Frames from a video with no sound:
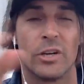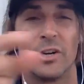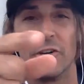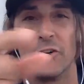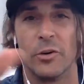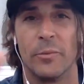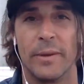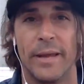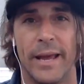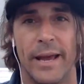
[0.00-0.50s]
on
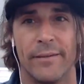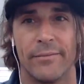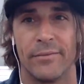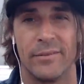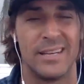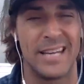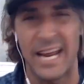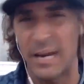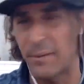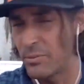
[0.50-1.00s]
your behalf.
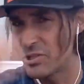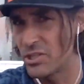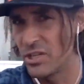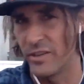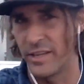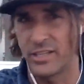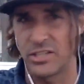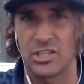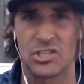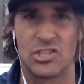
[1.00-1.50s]
9% of
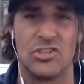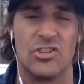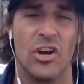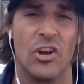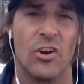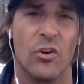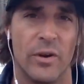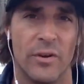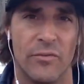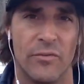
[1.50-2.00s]
that shit's done
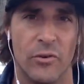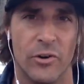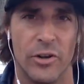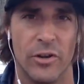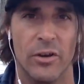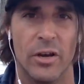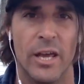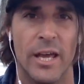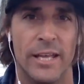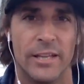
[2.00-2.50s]
already for you.
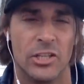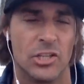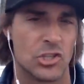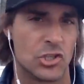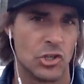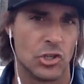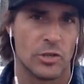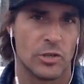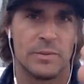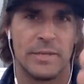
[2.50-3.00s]
The
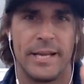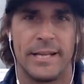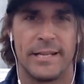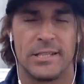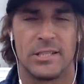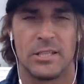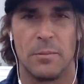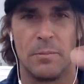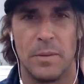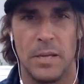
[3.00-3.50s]
circumstances,
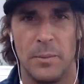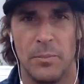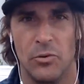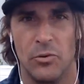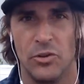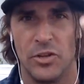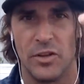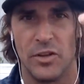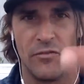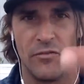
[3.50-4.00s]
the people,
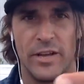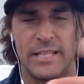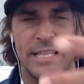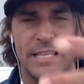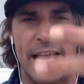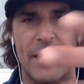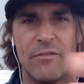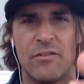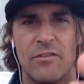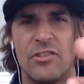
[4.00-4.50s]
the events,
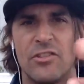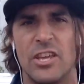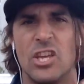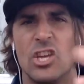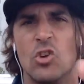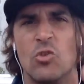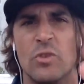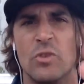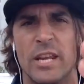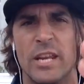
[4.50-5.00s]
everything
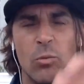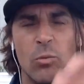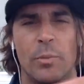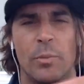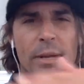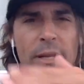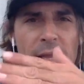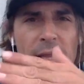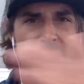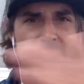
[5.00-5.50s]
you need will
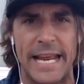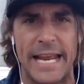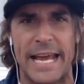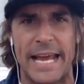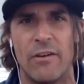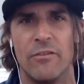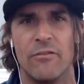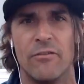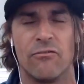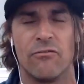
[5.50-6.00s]
be laid
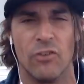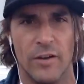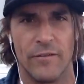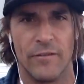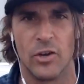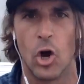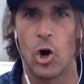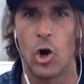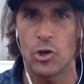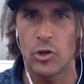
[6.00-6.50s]
out in front of you.
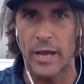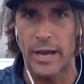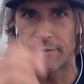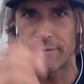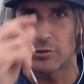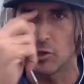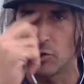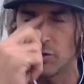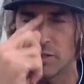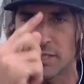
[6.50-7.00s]
all you have to do is